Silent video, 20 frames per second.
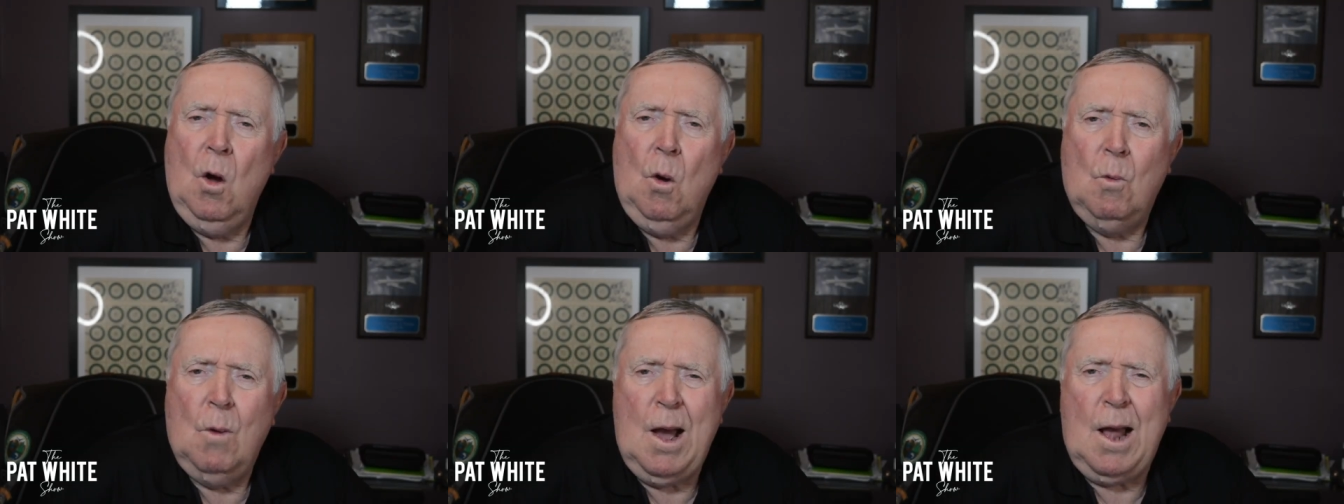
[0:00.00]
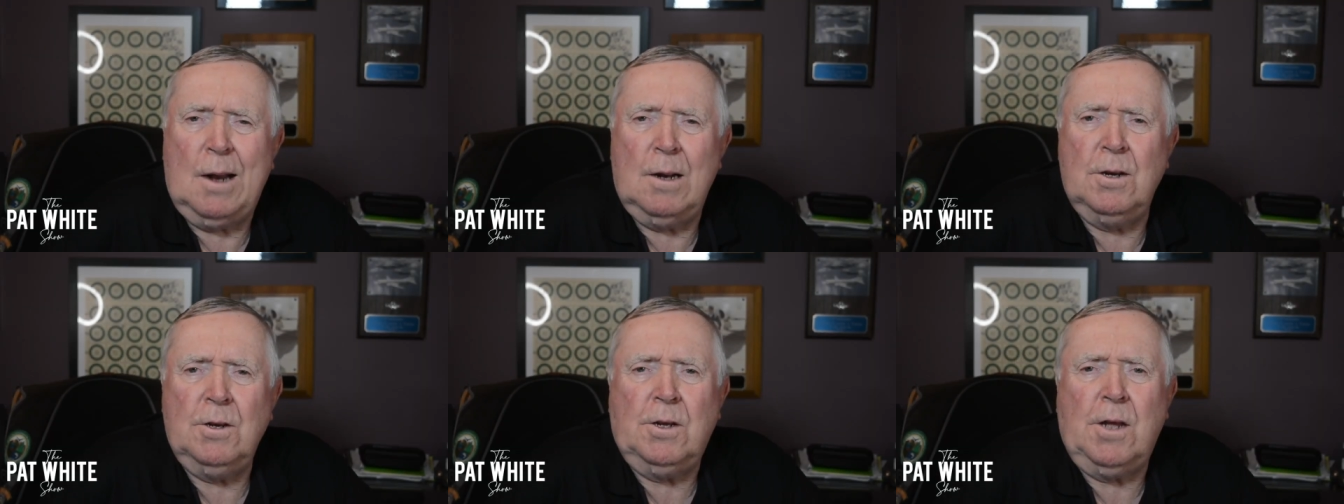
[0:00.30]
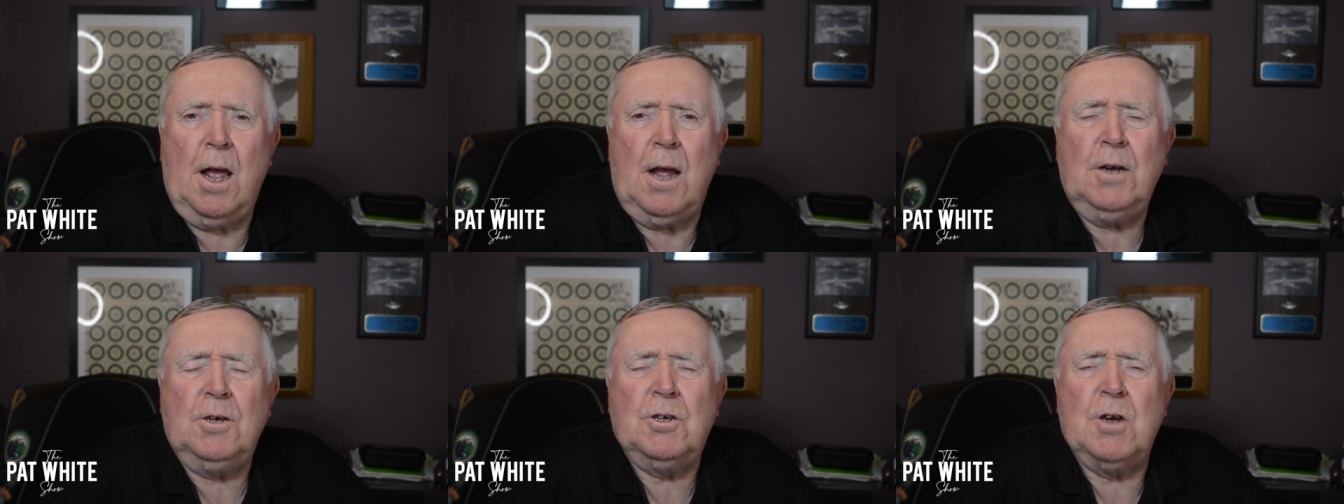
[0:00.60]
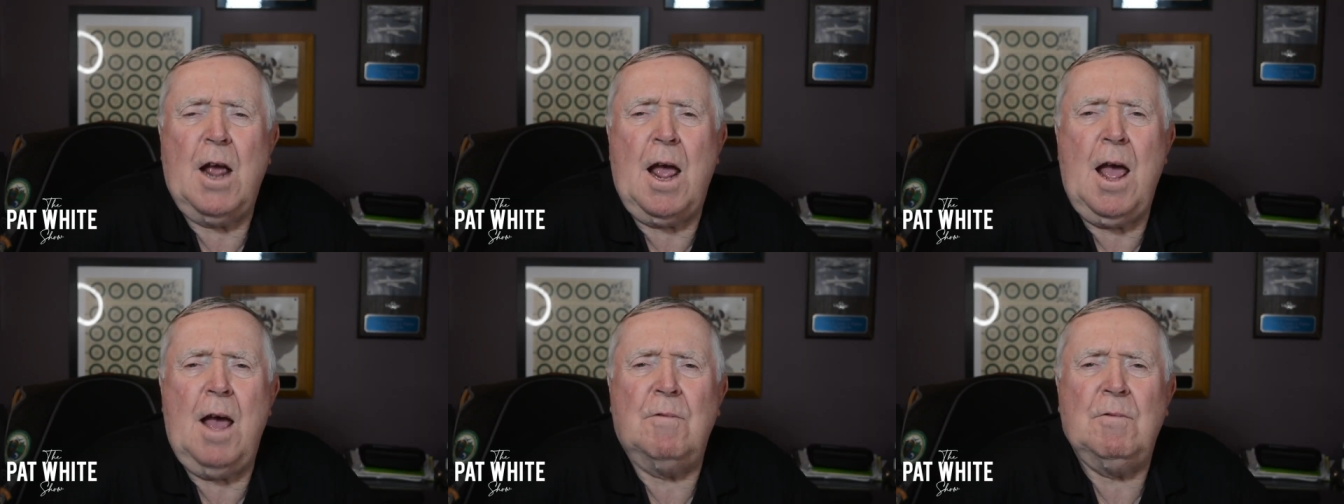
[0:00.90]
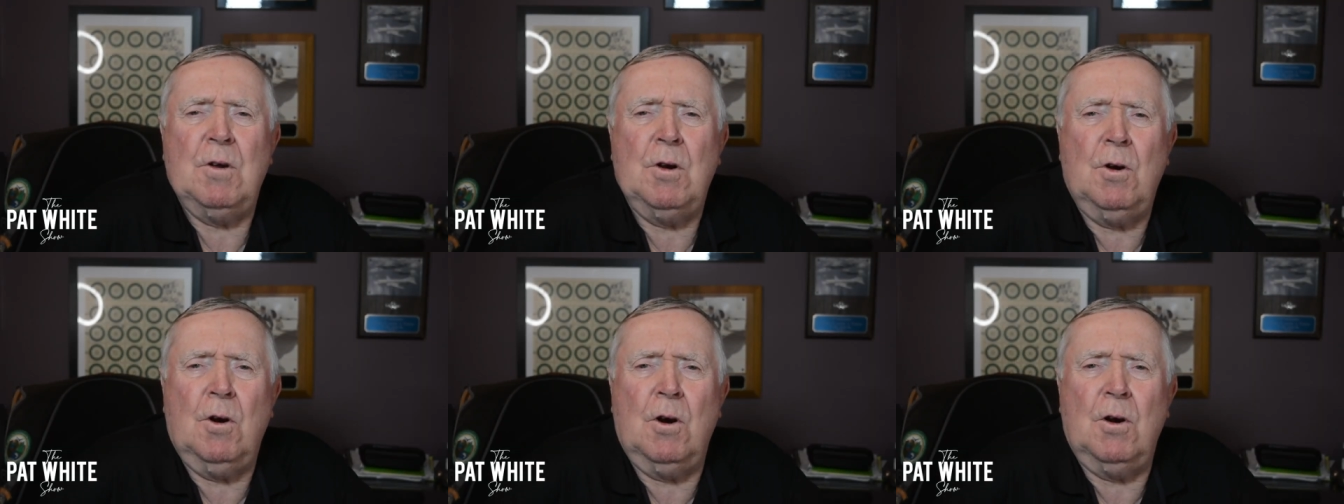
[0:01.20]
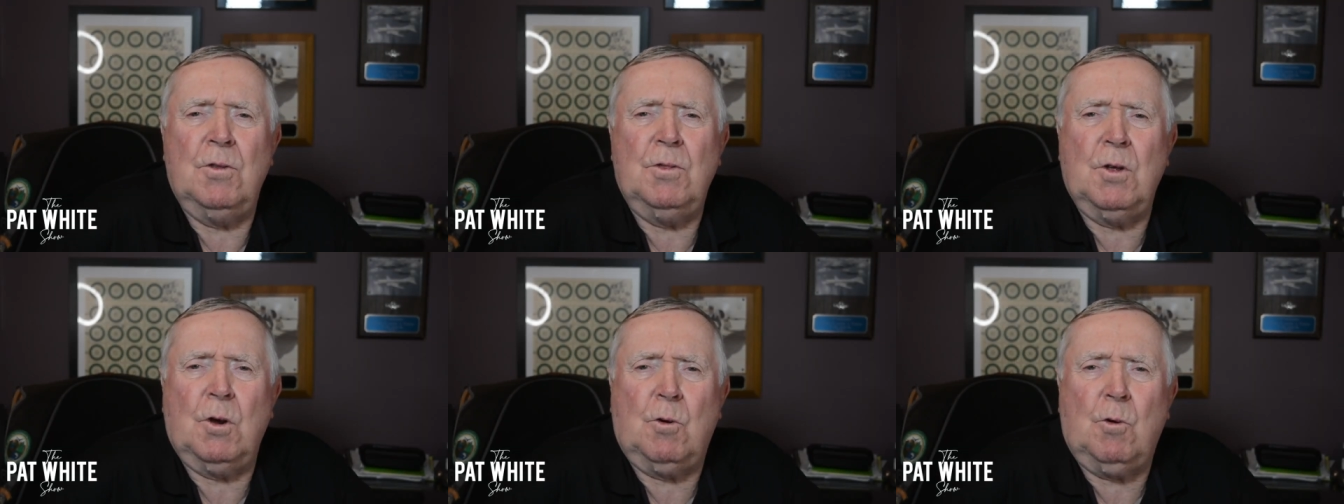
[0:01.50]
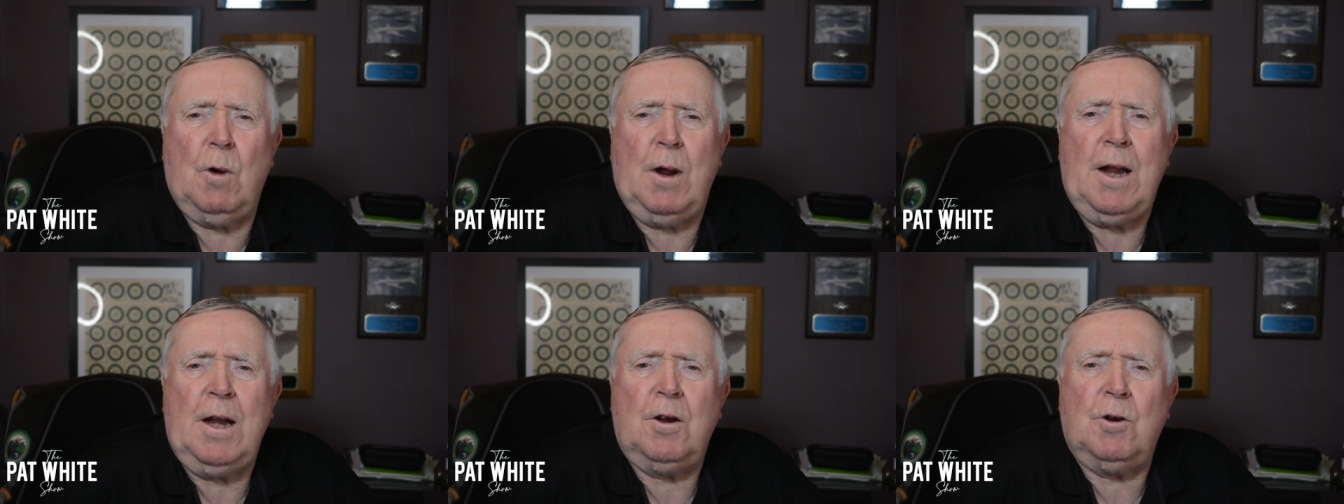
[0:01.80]
Well, in case you haven't heard, the
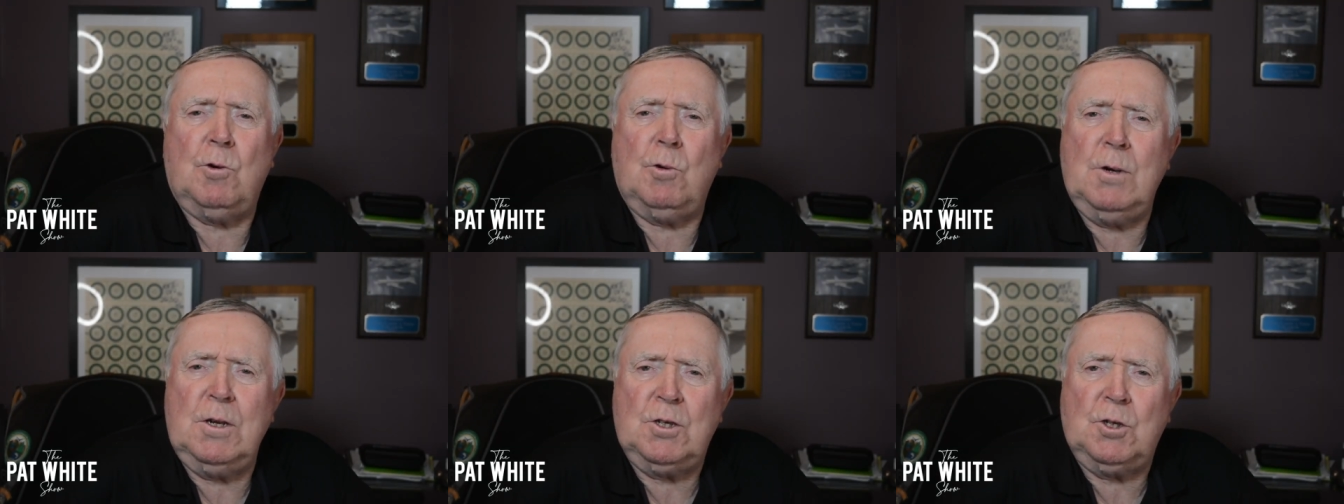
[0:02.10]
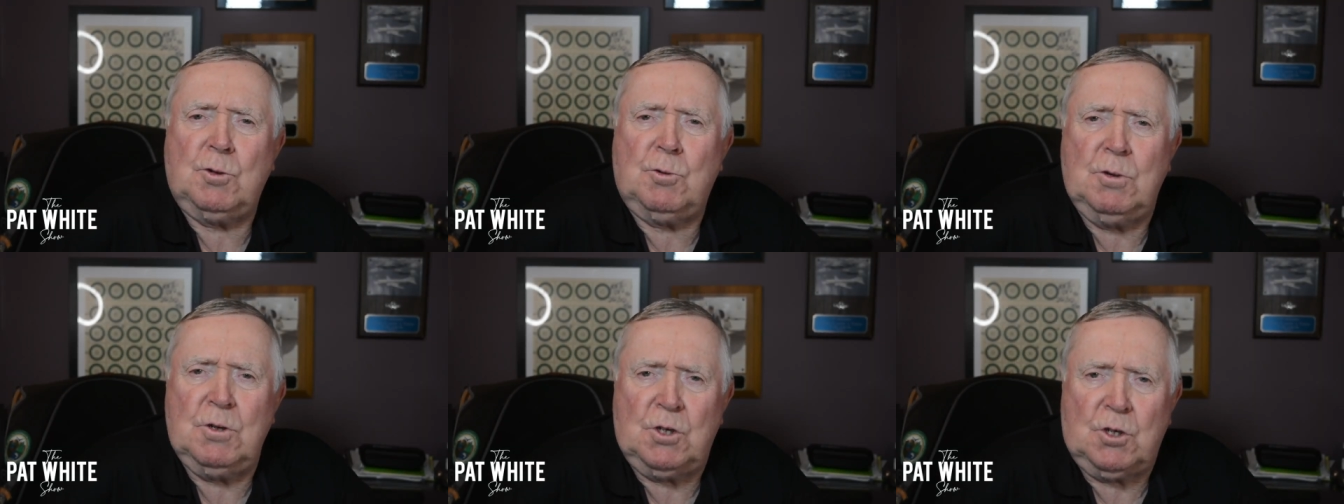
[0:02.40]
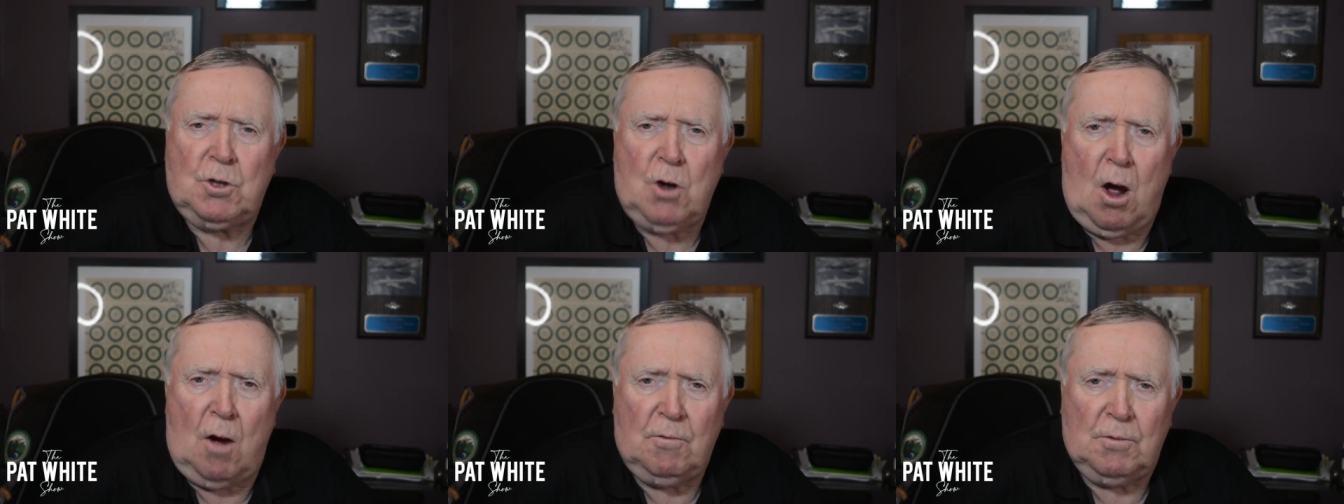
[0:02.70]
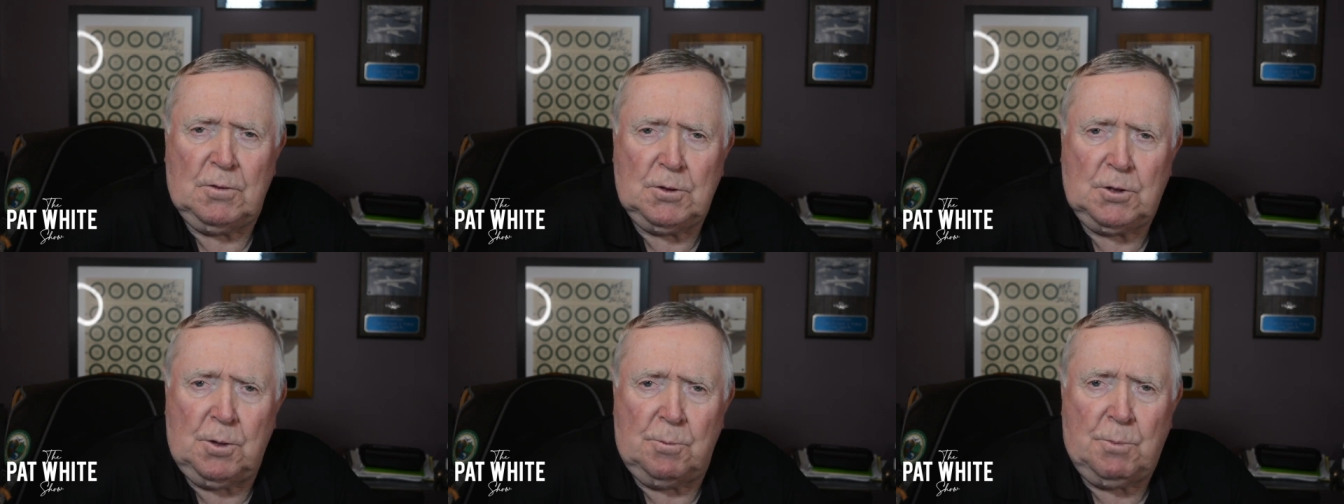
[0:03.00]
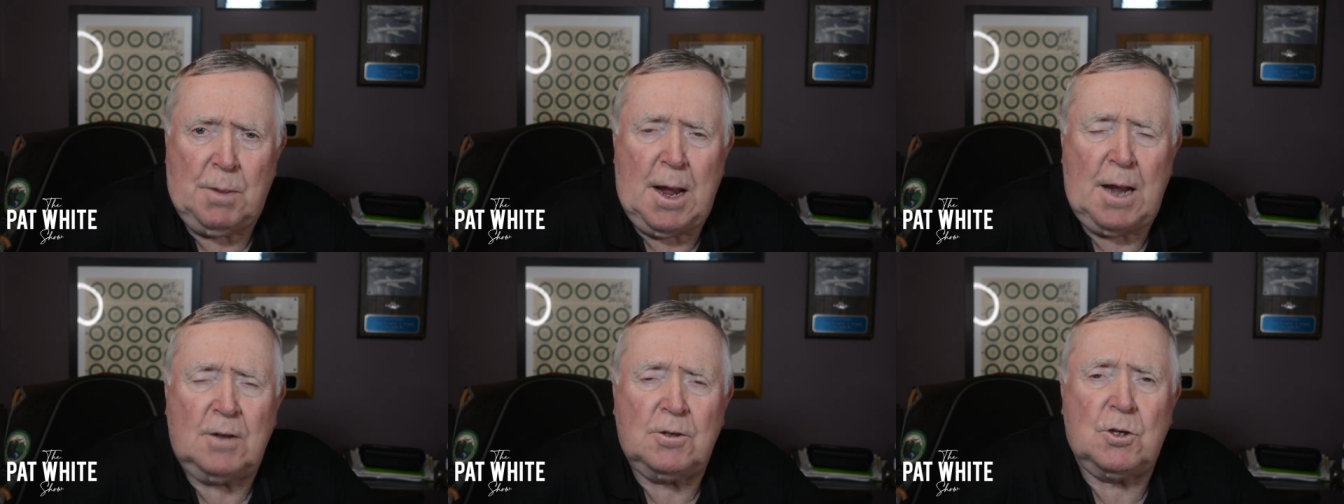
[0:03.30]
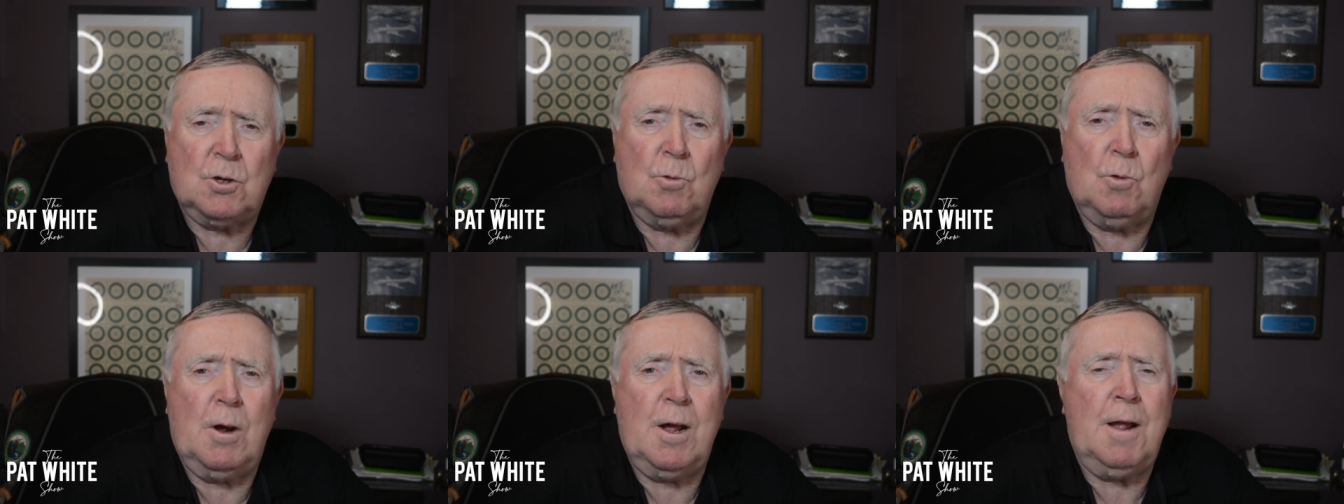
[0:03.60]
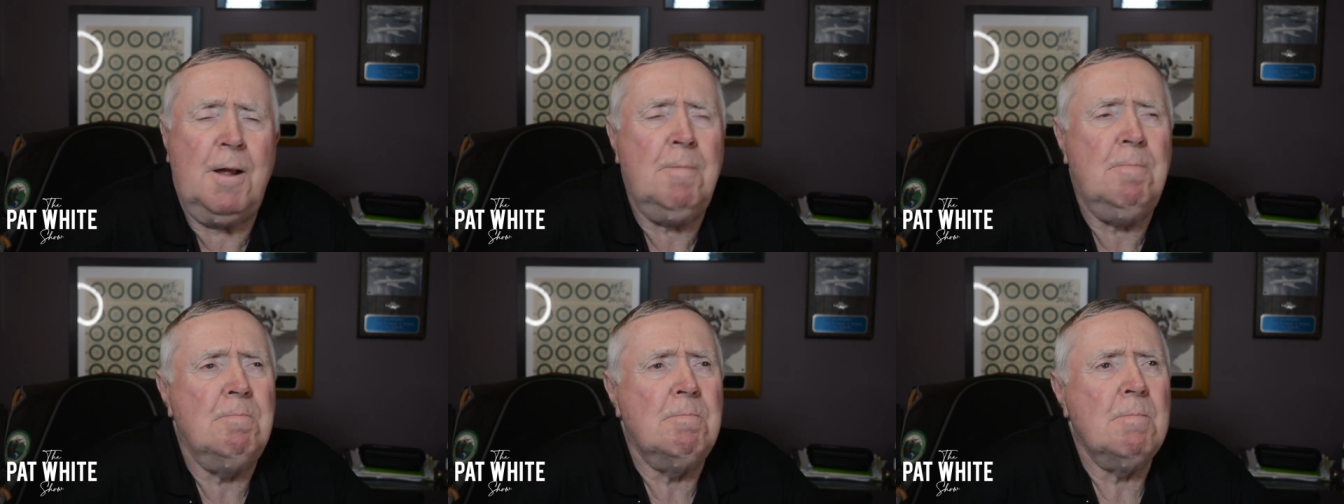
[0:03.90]
great Kristofferson passed
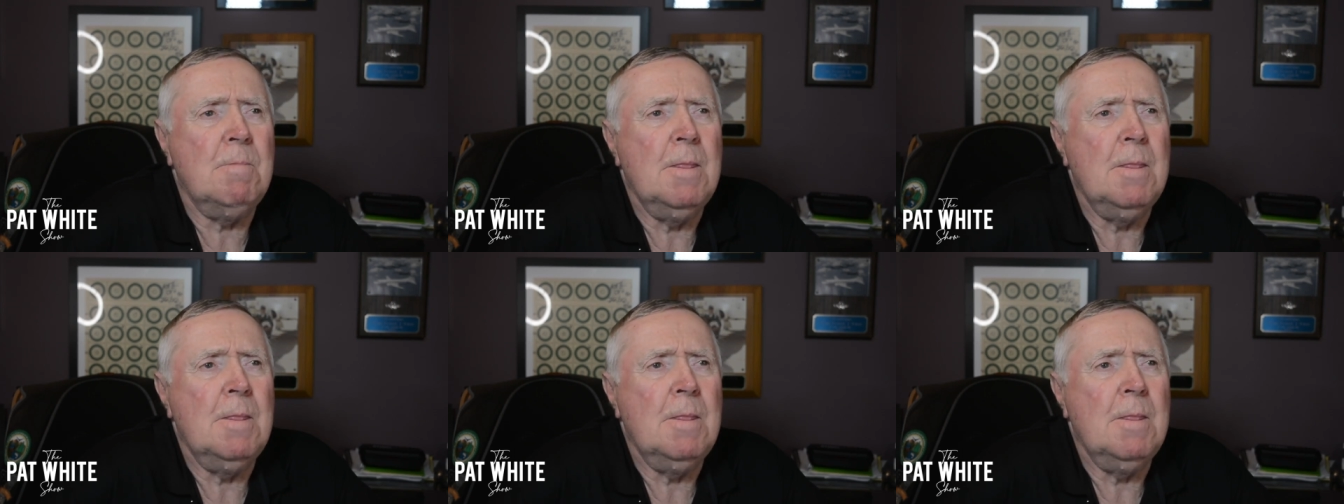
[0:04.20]
away,